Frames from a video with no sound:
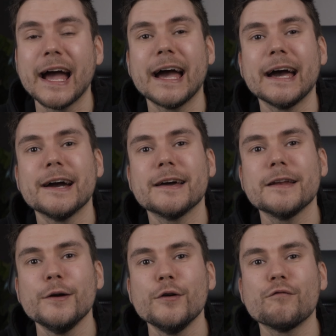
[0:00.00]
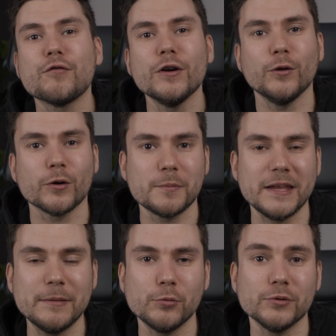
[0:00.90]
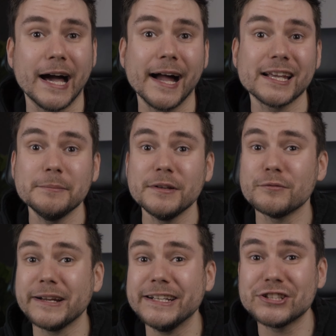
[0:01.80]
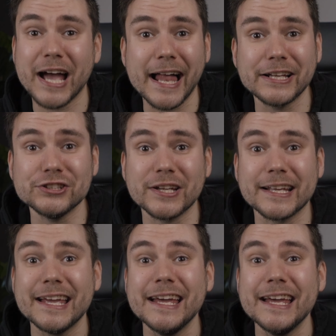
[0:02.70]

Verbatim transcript: And for a lot of people, that can be really challenging.